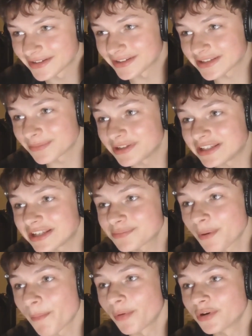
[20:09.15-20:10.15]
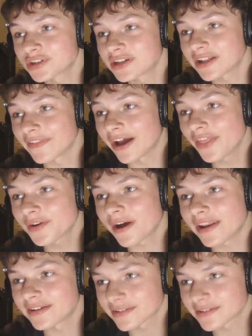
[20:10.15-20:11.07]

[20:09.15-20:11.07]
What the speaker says: It's going to be disproportionate on the other end.